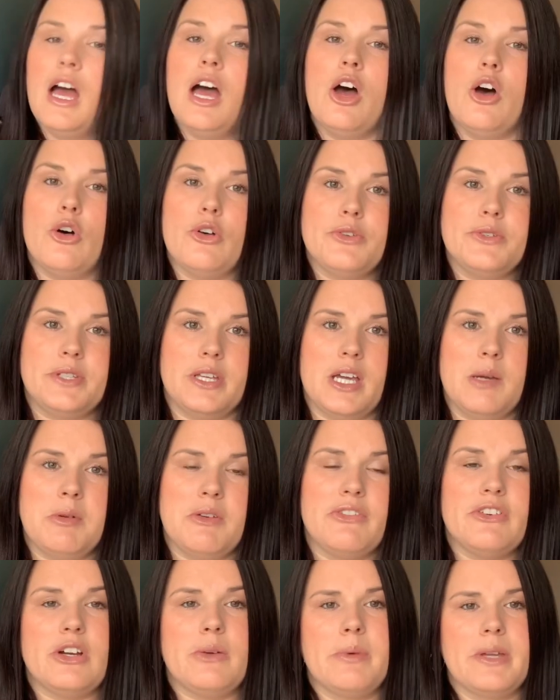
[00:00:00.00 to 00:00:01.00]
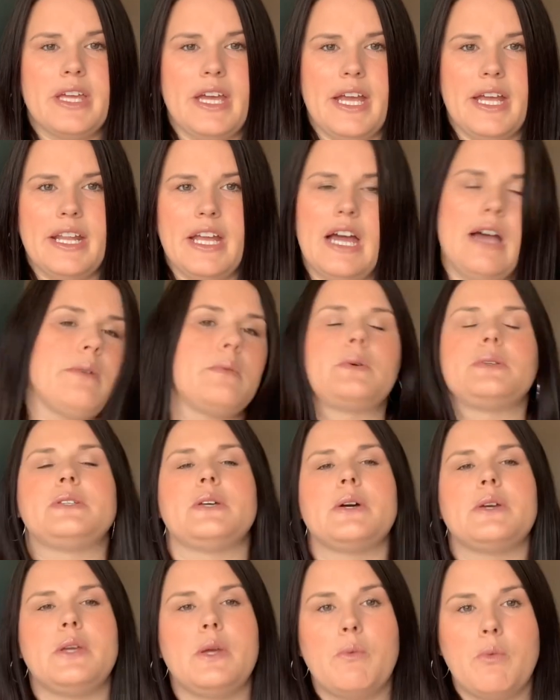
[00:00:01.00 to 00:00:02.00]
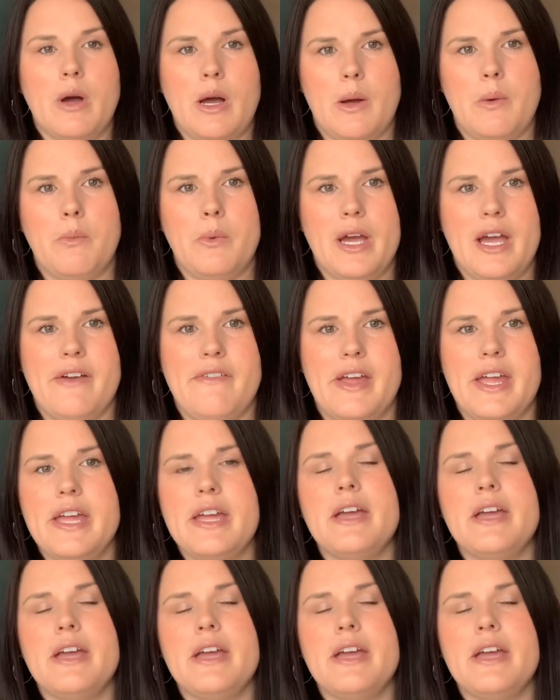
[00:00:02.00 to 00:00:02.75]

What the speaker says: Also, before I begin, I will tell you what I'm wearing.